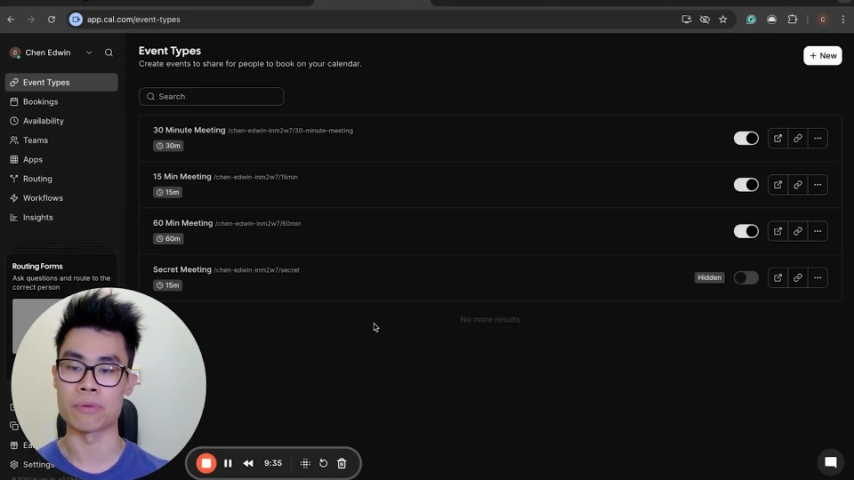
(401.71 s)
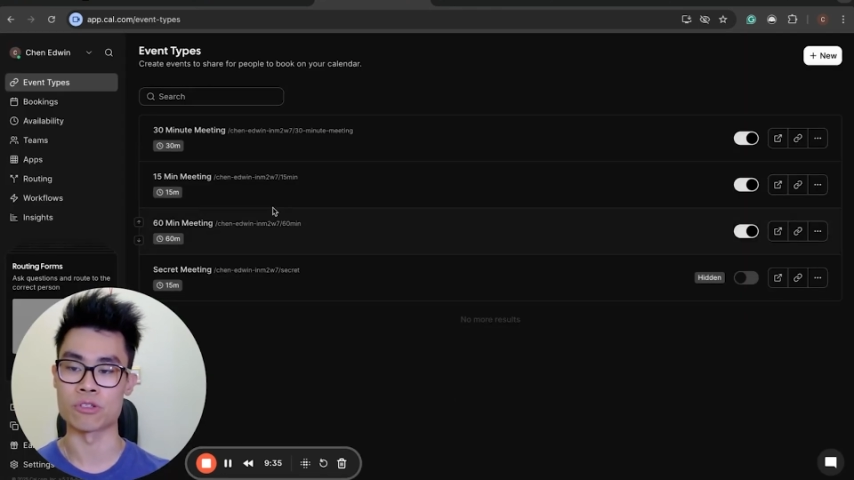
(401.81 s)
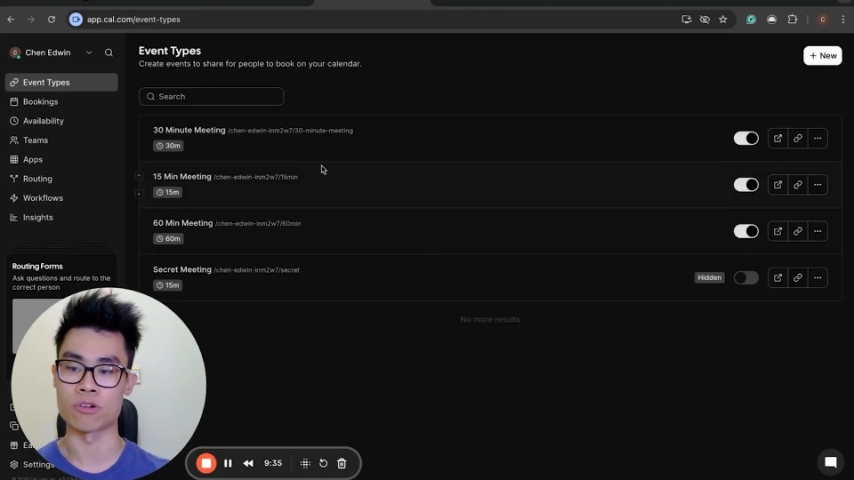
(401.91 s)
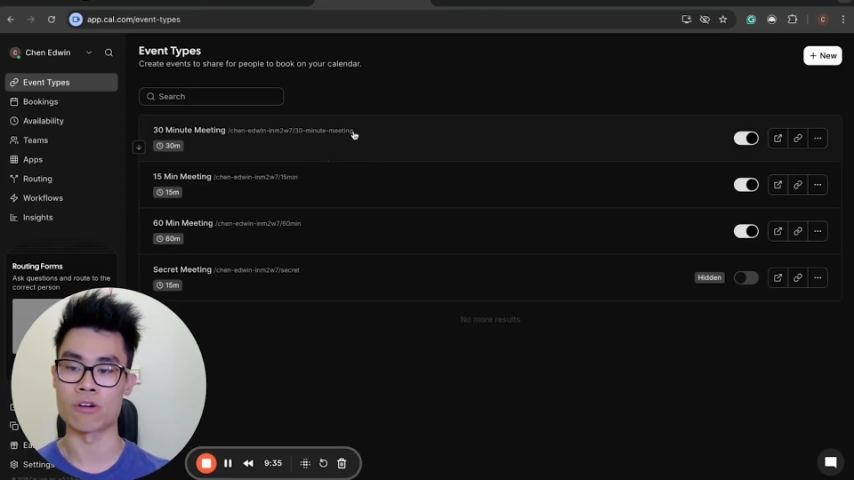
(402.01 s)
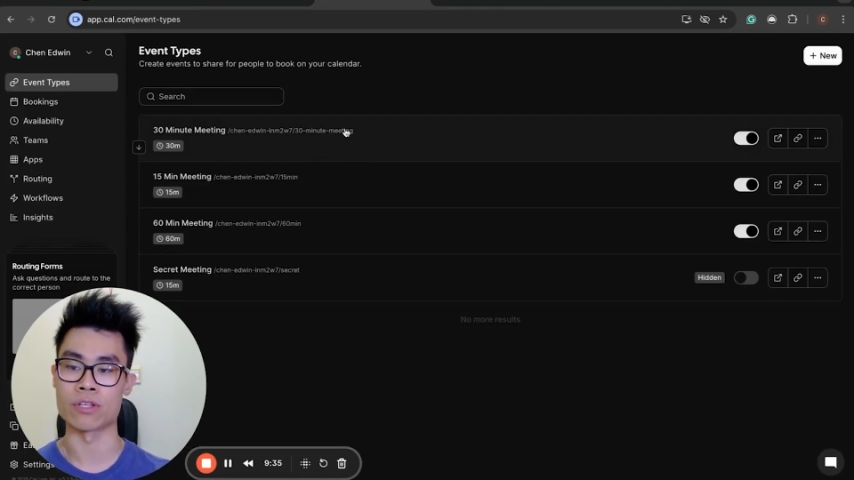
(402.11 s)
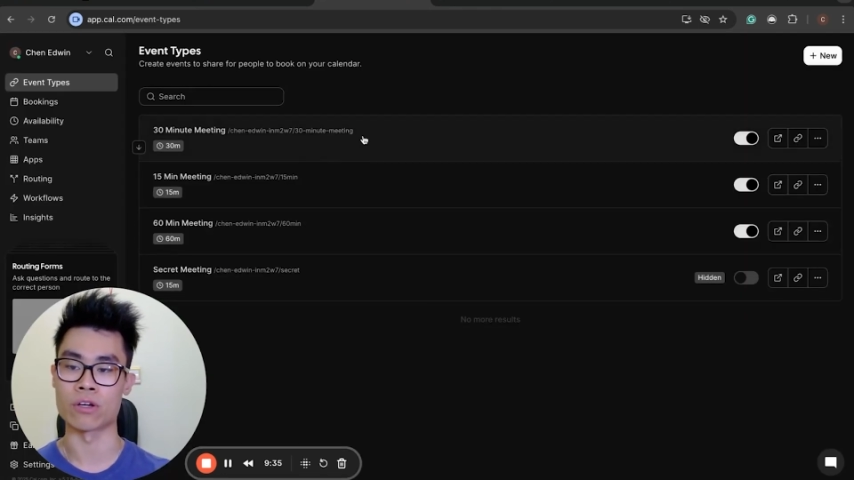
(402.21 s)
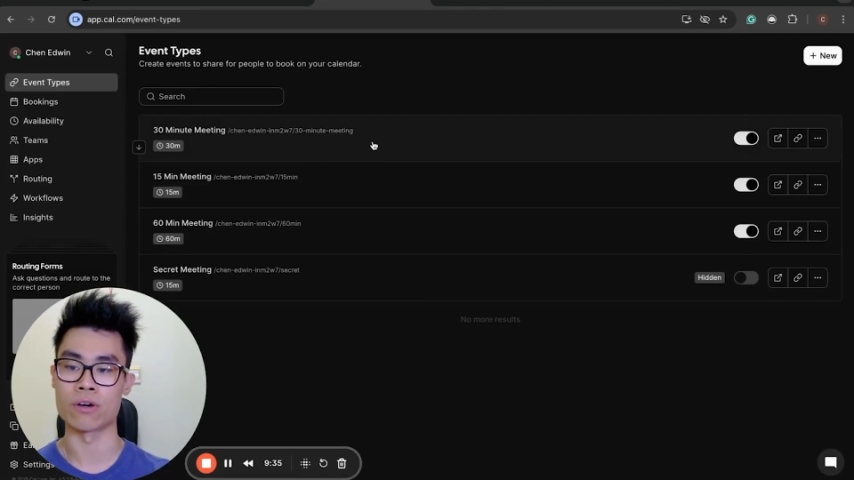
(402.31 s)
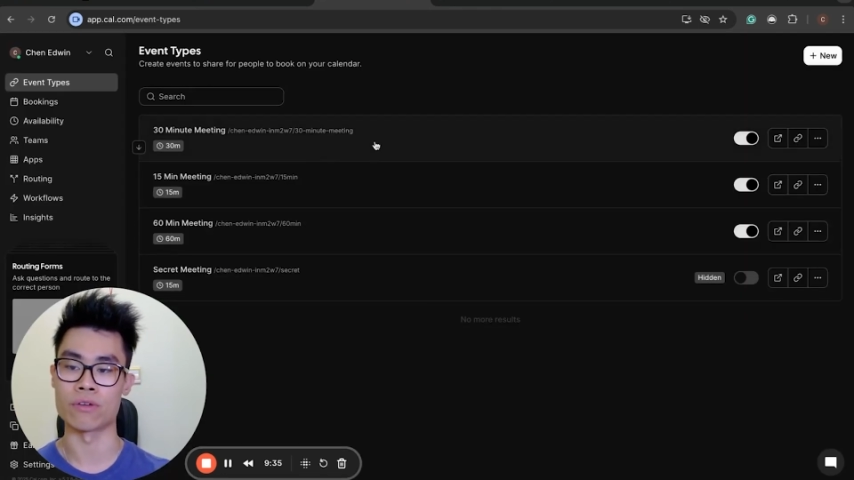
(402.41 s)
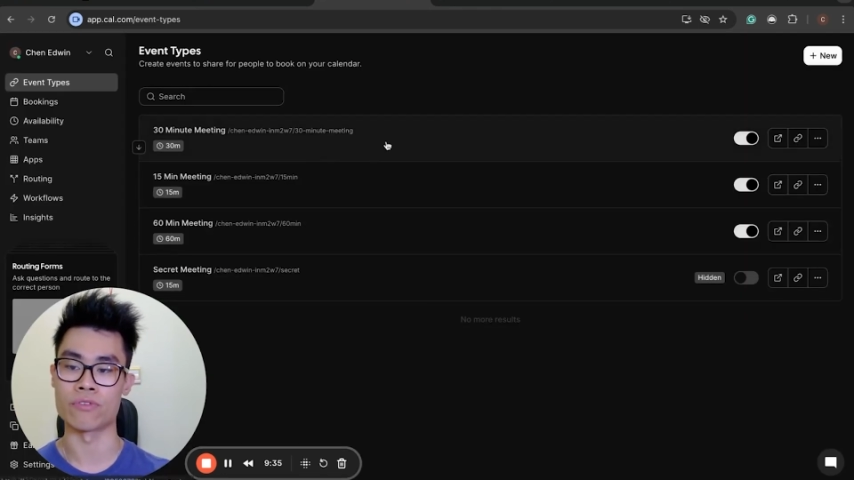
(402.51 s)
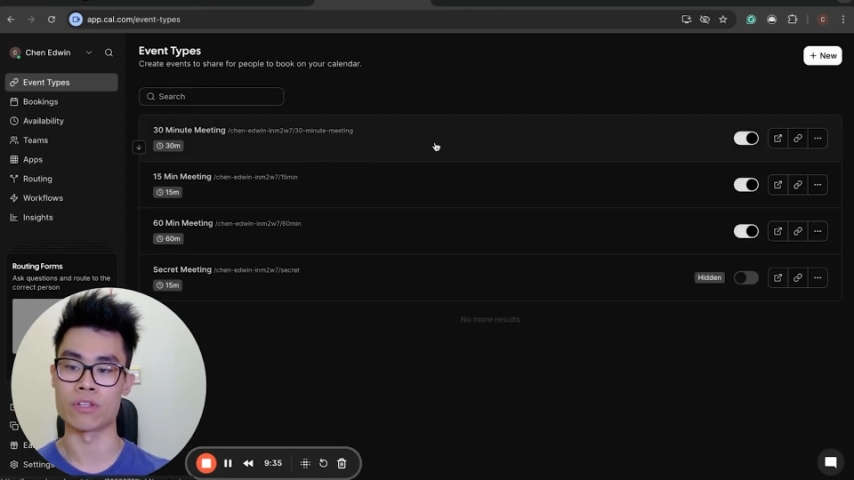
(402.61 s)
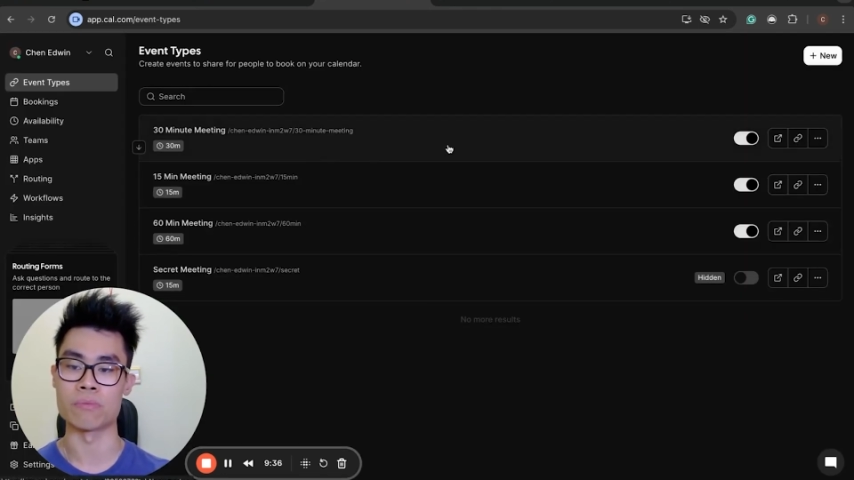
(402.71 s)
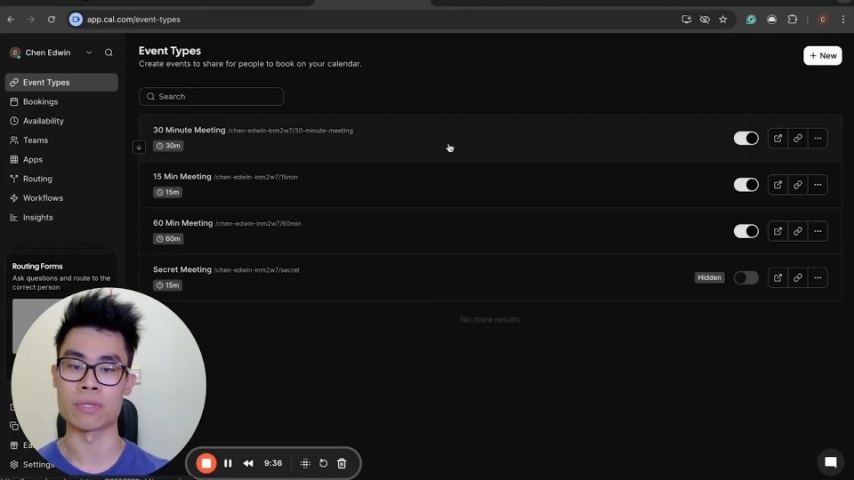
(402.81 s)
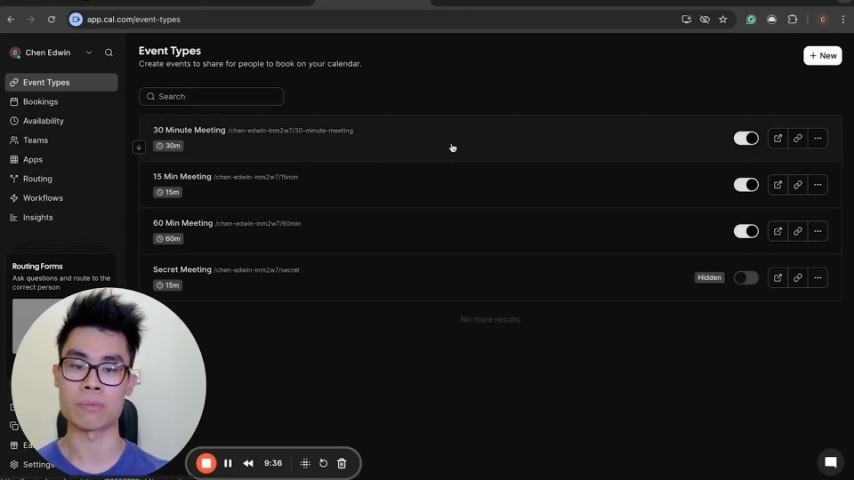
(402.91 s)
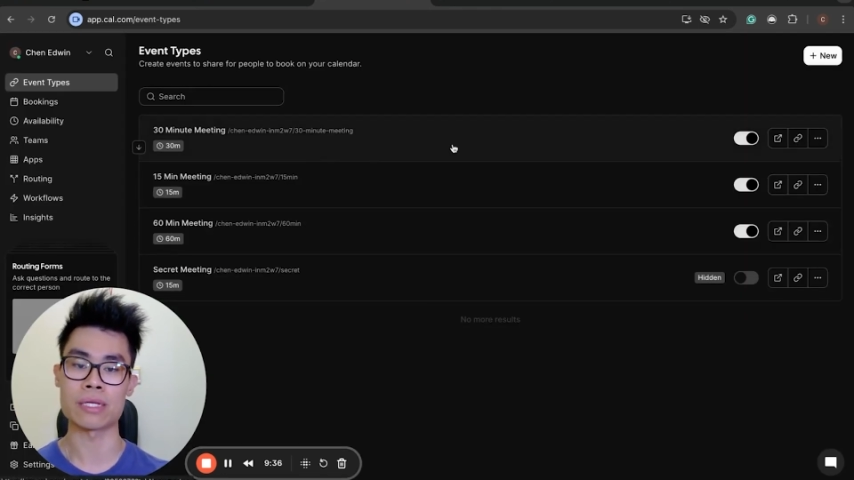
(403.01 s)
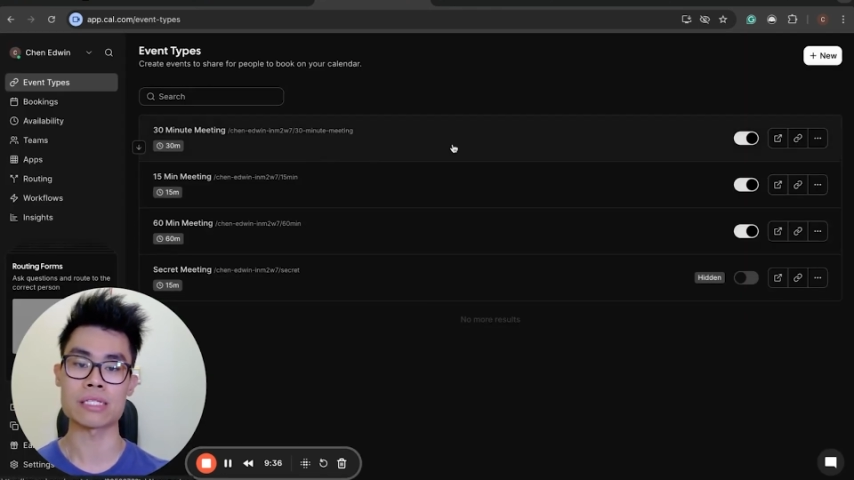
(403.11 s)
because I already got a
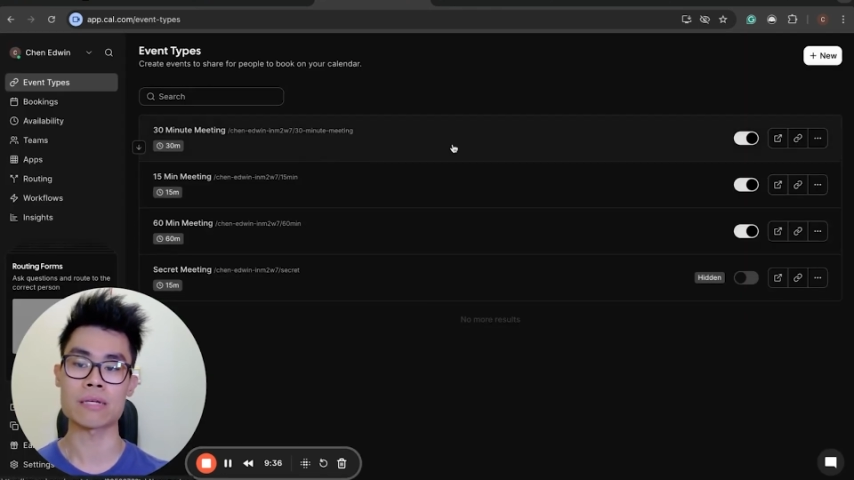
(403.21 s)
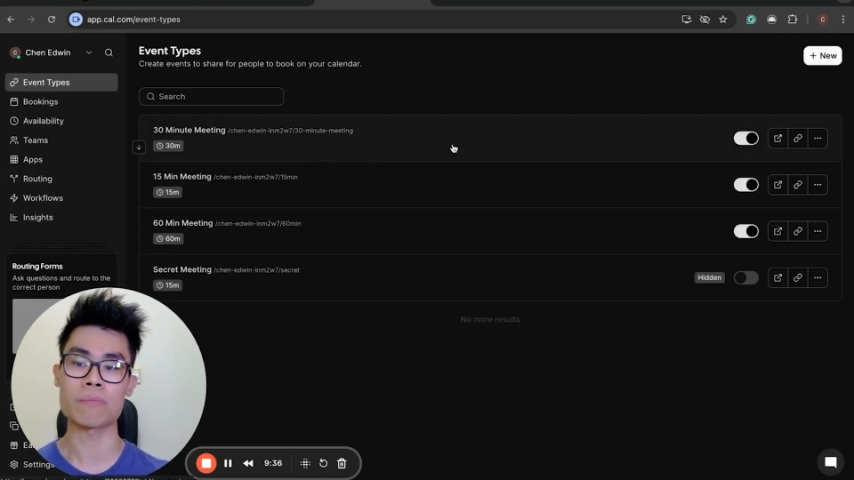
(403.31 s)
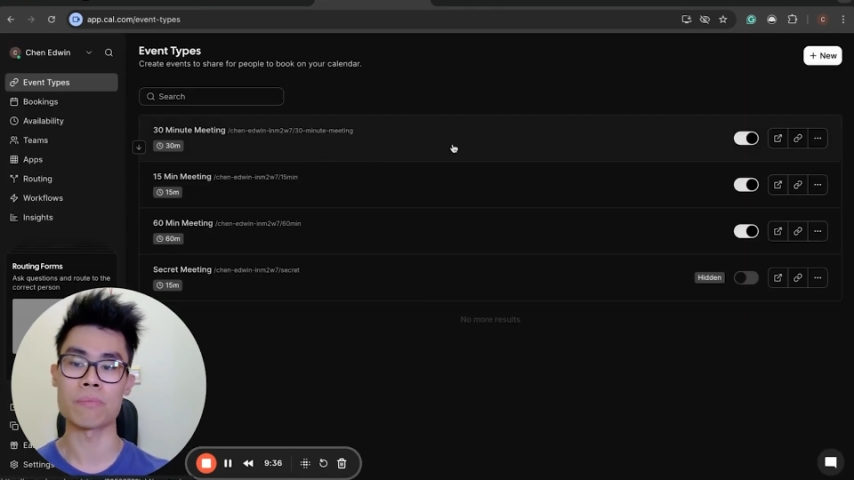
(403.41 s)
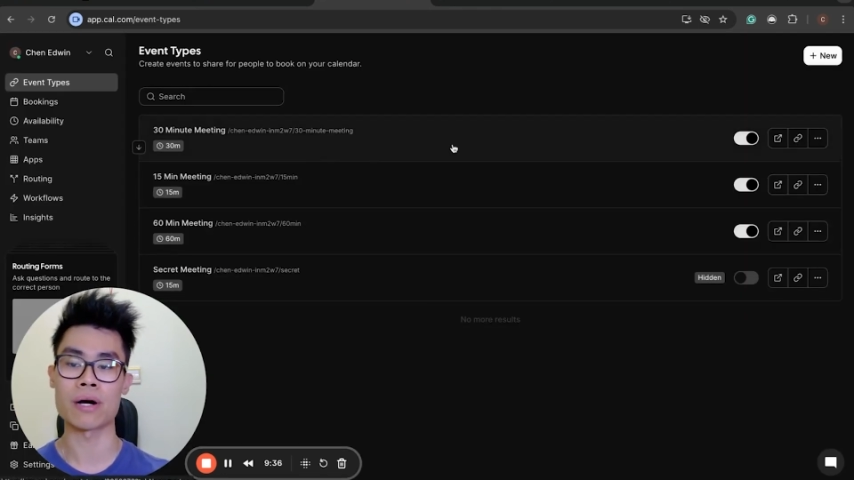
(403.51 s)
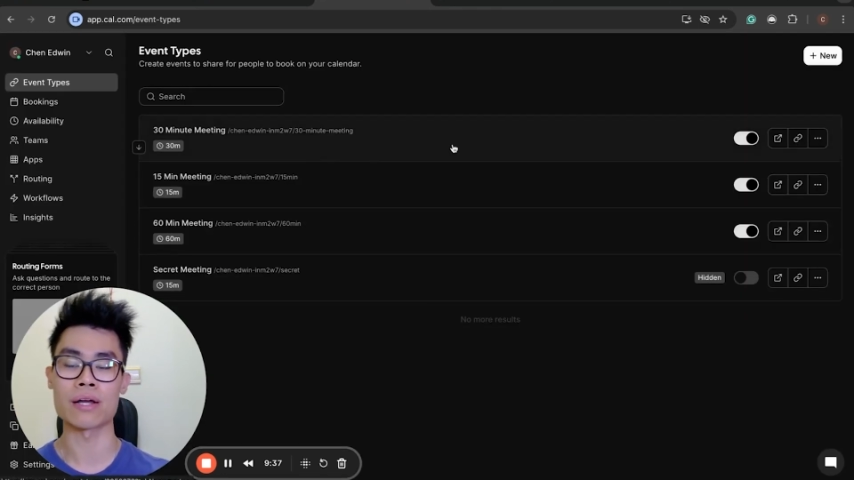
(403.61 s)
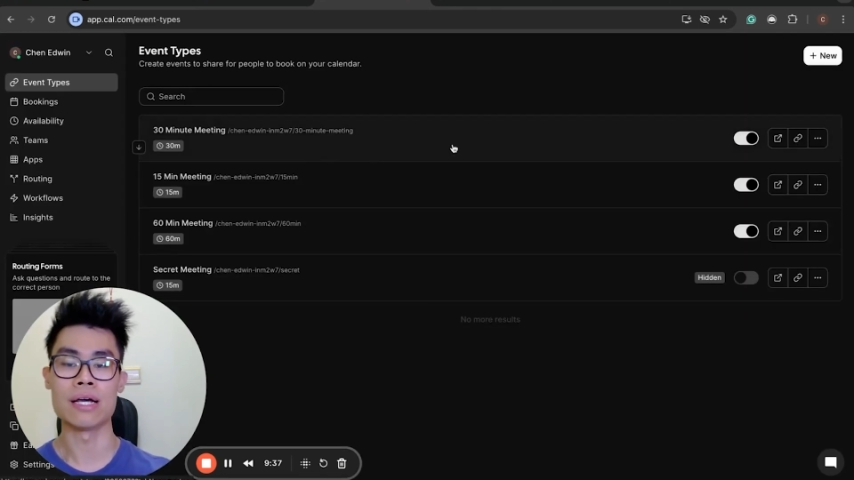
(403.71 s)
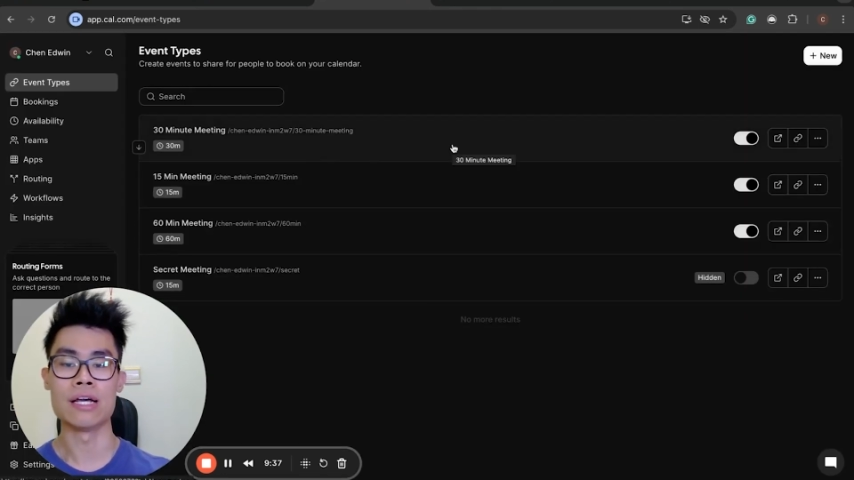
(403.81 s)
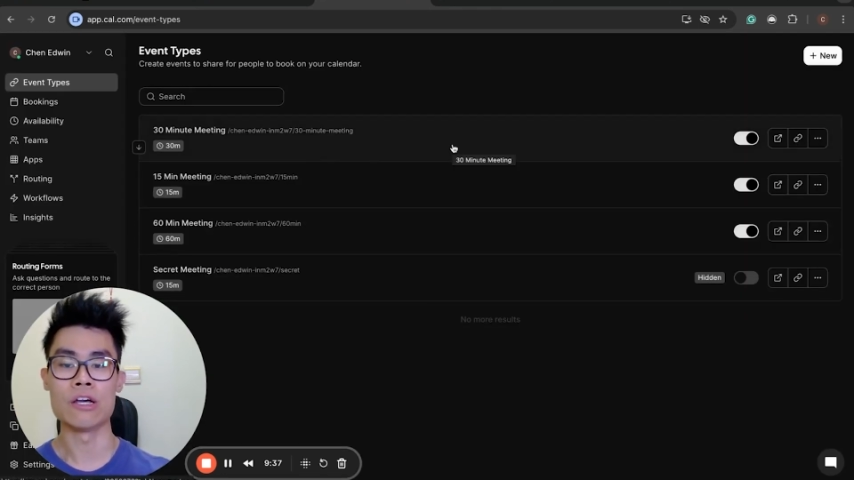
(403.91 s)
30-minute meeting, but